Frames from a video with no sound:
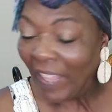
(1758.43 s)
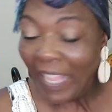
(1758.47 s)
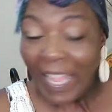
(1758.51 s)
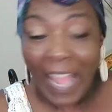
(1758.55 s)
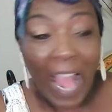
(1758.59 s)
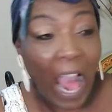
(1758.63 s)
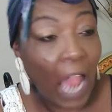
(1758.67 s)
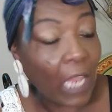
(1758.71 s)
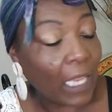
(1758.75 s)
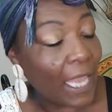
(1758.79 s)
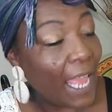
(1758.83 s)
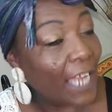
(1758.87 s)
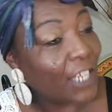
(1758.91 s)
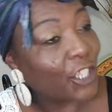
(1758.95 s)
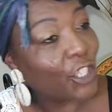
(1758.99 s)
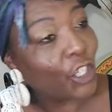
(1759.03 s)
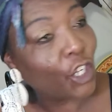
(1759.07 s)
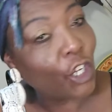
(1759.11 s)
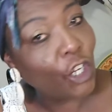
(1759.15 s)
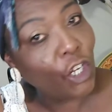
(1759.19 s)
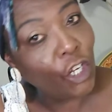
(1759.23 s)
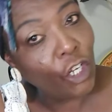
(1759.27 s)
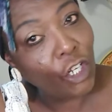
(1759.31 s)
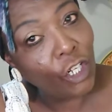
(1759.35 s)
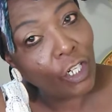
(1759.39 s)
I like to
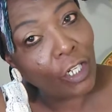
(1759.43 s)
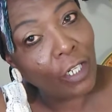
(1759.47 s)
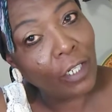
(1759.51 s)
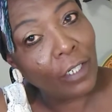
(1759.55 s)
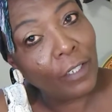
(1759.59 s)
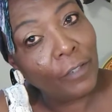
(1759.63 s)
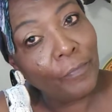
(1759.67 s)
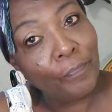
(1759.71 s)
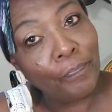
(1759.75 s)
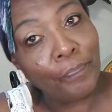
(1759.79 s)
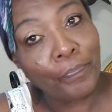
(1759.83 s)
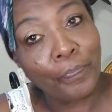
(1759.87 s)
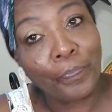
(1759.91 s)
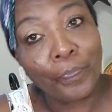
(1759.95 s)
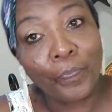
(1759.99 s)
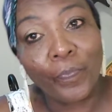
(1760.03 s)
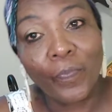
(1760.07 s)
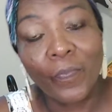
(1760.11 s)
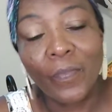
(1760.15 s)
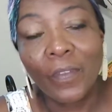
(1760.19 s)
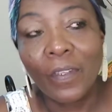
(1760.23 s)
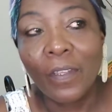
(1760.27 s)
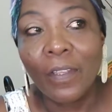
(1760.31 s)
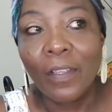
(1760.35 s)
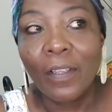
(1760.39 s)
cook.
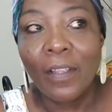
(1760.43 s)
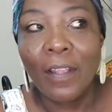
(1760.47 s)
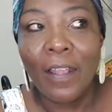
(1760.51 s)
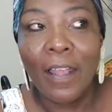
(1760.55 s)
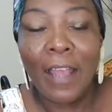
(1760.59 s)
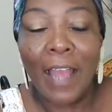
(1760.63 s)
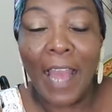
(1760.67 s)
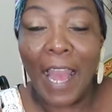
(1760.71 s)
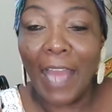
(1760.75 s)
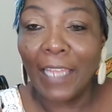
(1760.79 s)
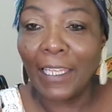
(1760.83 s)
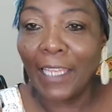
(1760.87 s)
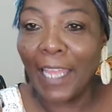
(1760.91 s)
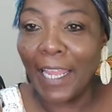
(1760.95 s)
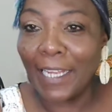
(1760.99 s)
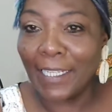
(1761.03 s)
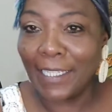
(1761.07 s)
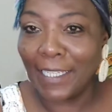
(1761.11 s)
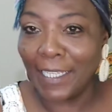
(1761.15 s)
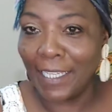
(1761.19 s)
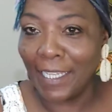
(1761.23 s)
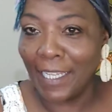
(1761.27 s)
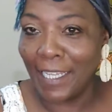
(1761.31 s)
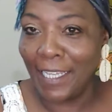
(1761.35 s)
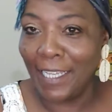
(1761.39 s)
I like
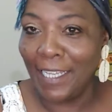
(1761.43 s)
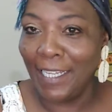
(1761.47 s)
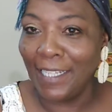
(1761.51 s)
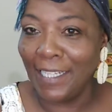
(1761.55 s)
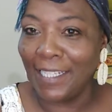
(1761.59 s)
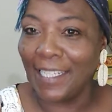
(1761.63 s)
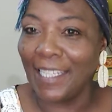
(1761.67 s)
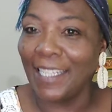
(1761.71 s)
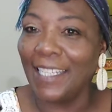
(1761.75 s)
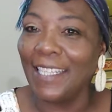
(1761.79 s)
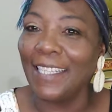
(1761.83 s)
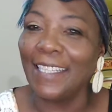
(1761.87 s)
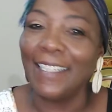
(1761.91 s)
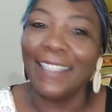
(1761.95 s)
to eat.